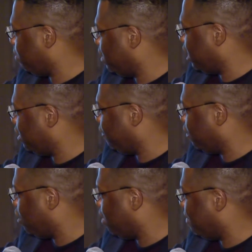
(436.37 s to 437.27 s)
them in a
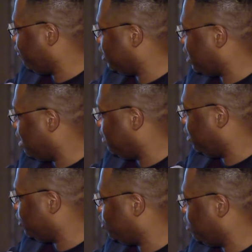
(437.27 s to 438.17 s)
different arm every time, and
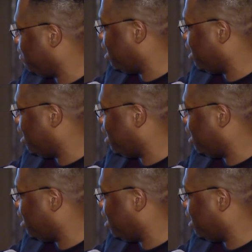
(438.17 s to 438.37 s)
they'll swim